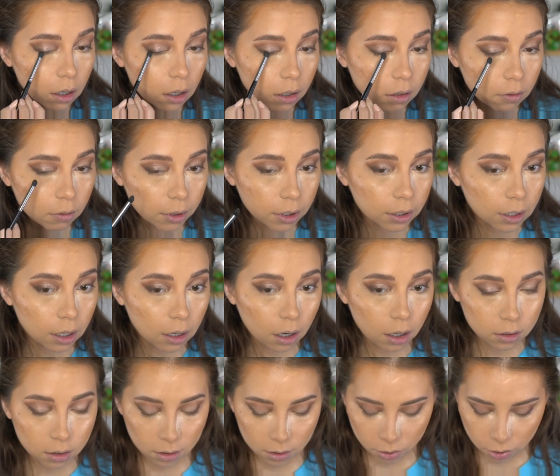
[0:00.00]
and really
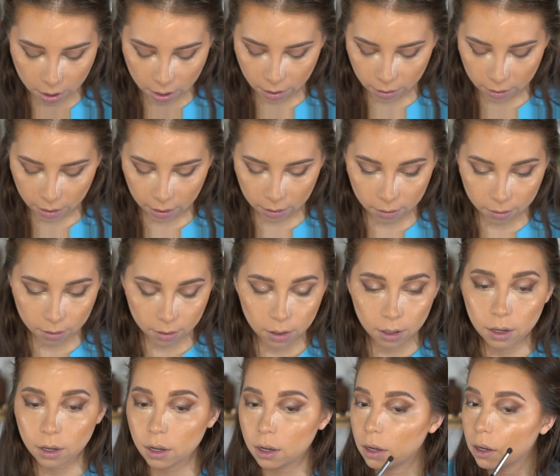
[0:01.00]
concentrating that
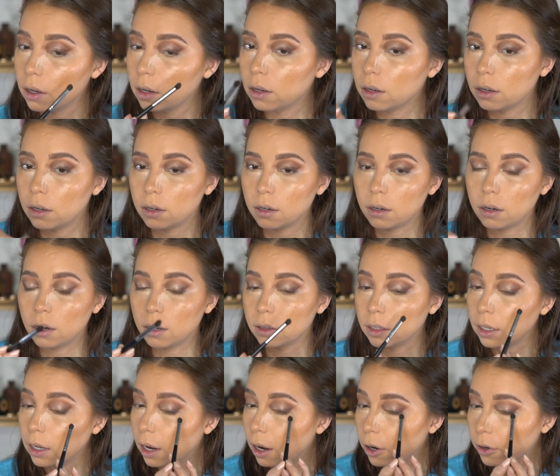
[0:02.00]
on
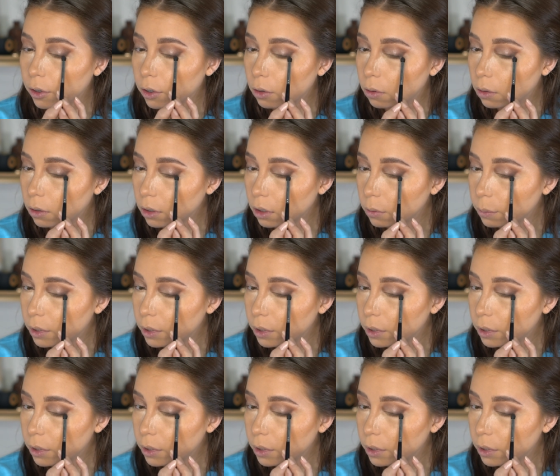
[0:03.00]
the outer corner,